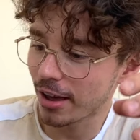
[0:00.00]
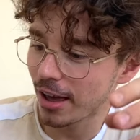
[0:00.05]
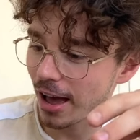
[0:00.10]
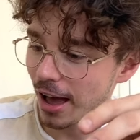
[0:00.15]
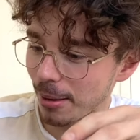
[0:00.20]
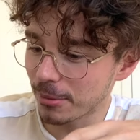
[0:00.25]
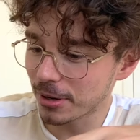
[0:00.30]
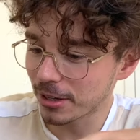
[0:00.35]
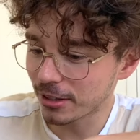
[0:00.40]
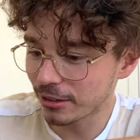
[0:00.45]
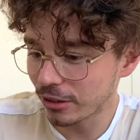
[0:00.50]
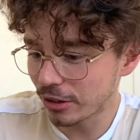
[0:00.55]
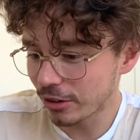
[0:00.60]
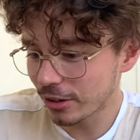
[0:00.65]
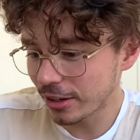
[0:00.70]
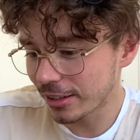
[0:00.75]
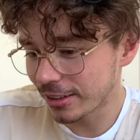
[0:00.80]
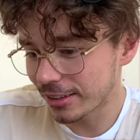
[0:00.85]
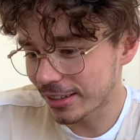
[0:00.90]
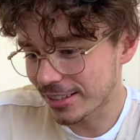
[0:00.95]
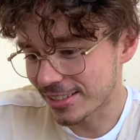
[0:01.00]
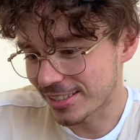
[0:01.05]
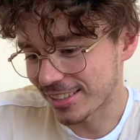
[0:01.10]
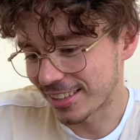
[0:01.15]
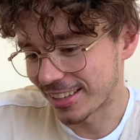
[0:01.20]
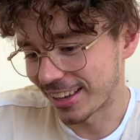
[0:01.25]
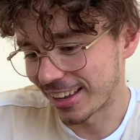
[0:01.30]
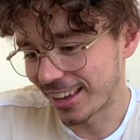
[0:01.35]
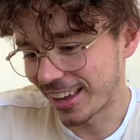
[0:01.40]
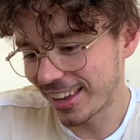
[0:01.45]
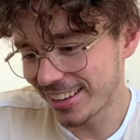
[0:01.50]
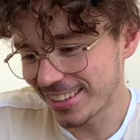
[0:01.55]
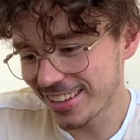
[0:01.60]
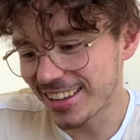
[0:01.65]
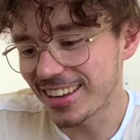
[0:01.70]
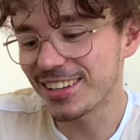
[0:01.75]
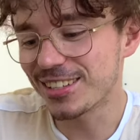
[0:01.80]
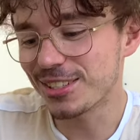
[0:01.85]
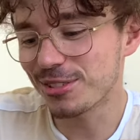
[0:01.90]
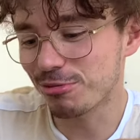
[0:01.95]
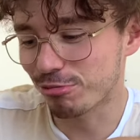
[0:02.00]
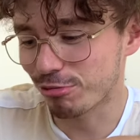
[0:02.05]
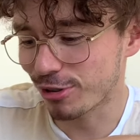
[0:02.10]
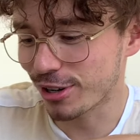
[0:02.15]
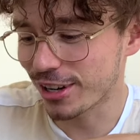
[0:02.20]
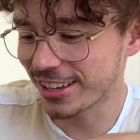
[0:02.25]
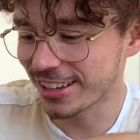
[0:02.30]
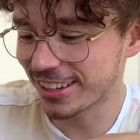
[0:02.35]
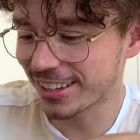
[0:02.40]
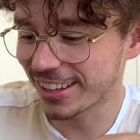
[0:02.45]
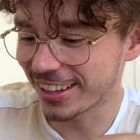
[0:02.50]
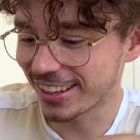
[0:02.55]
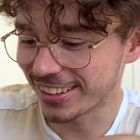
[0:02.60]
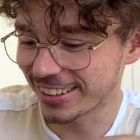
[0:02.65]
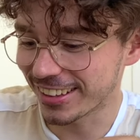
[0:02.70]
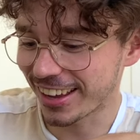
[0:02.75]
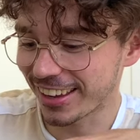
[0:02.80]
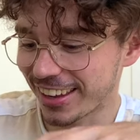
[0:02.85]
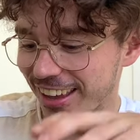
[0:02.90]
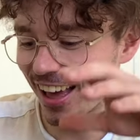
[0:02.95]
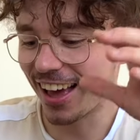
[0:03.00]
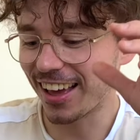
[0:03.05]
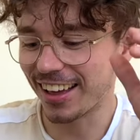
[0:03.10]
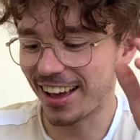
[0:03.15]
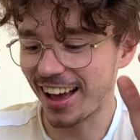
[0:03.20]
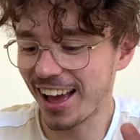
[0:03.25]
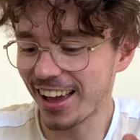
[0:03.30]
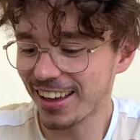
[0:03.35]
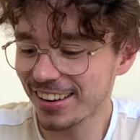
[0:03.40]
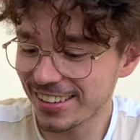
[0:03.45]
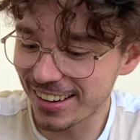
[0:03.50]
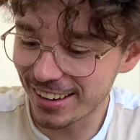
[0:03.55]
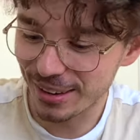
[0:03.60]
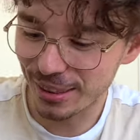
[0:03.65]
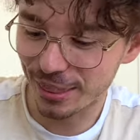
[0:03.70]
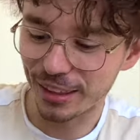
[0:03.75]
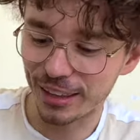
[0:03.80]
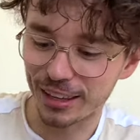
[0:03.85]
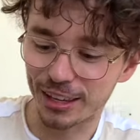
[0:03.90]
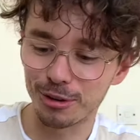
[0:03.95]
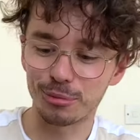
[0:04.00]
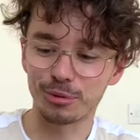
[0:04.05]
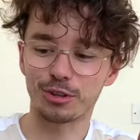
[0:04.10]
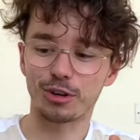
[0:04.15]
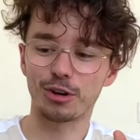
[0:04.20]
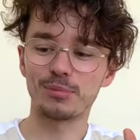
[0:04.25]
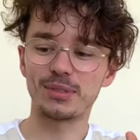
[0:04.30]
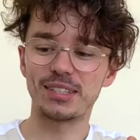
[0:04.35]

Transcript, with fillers: I mean, look at this thing. It's really, like, I didn't think it would come